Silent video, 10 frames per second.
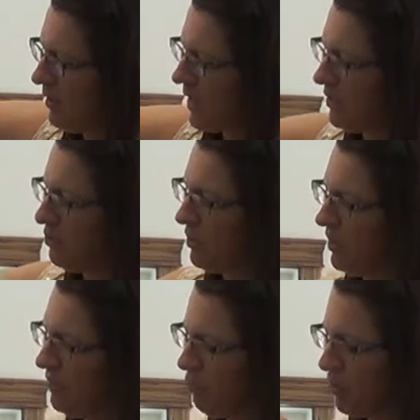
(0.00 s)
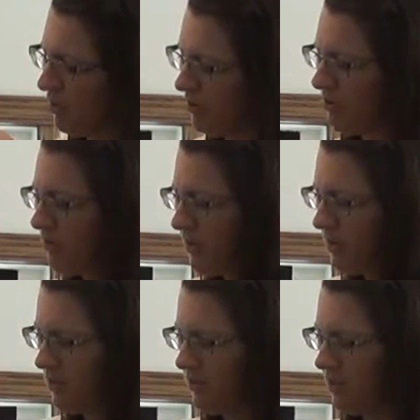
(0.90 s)
That's really important
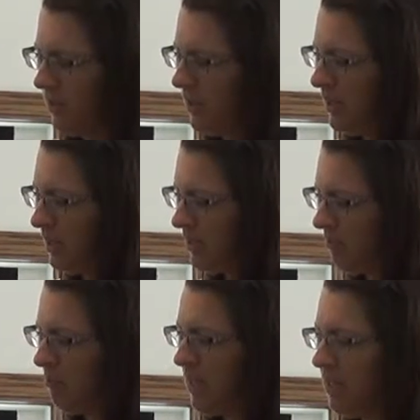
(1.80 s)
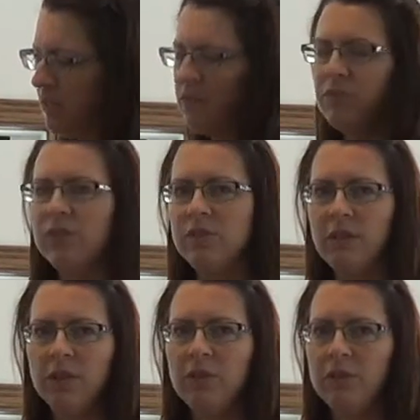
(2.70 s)
because many different
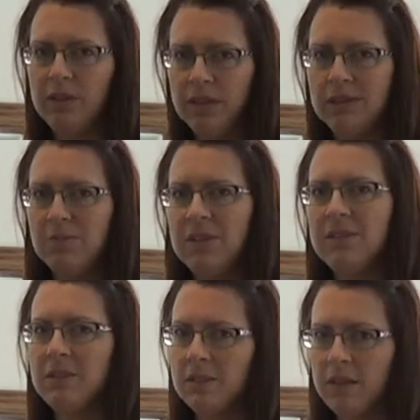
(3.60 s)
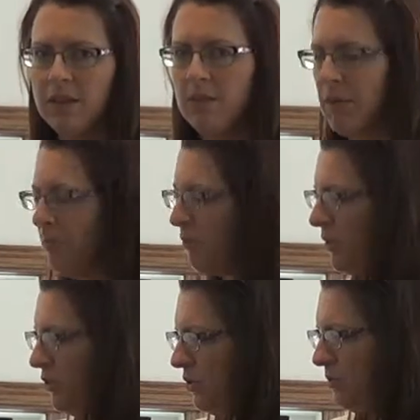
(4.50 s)
other expenses can come up
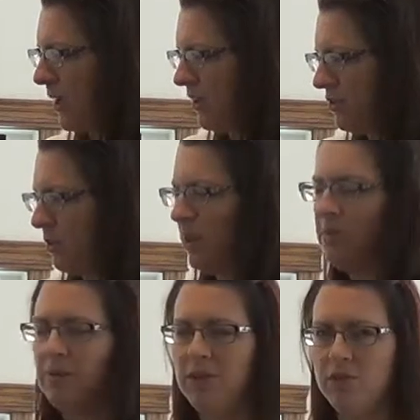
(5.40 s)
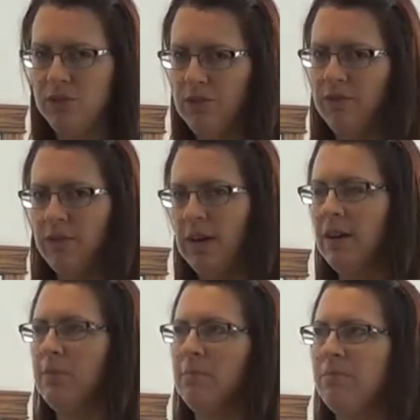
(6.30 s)
when you pass away. Maybe there's
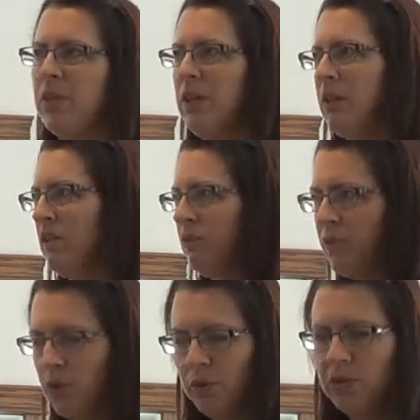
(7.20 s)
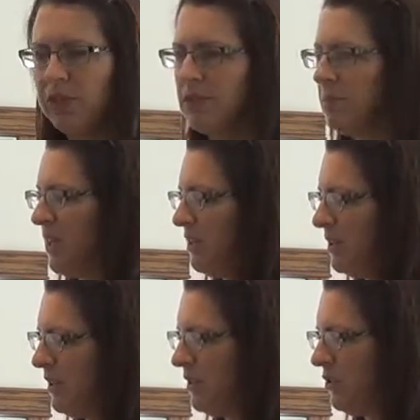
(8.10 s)
your funeral
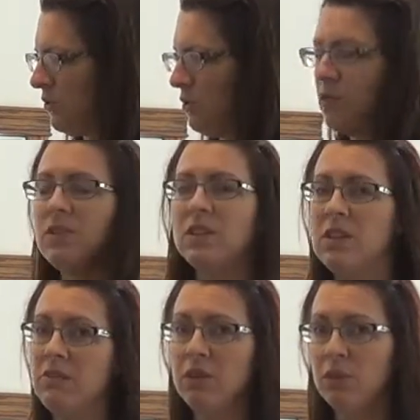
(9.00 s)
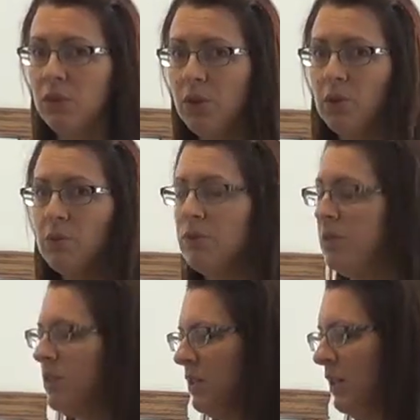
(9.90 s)
expenses, or you still have other
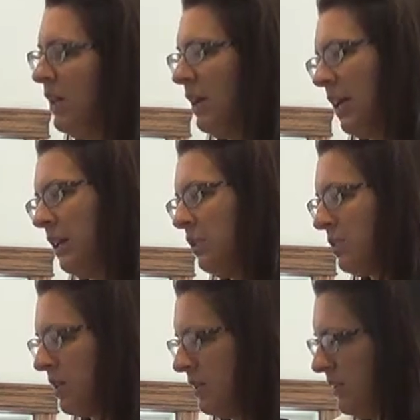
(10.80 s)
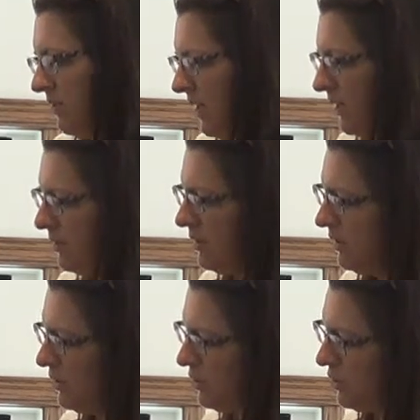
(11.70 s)
loans, and those kinds of things.
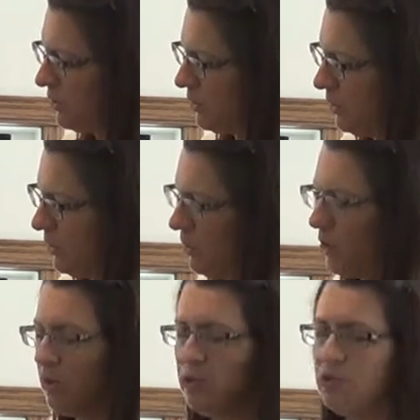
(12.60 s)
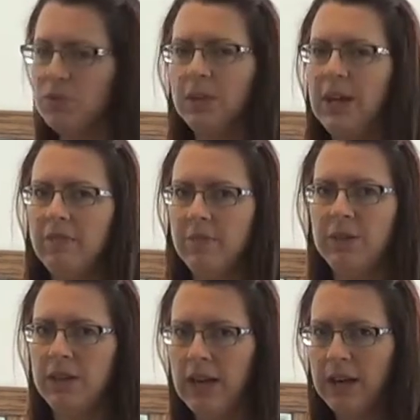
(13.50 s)
So, or you just want to have a bit
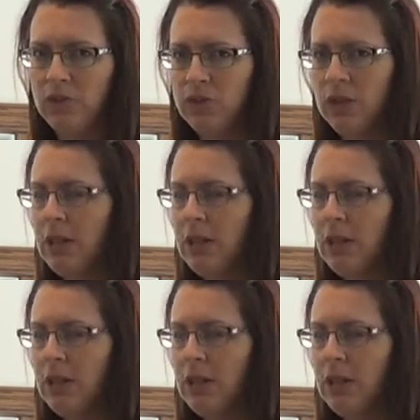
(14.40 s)
of cash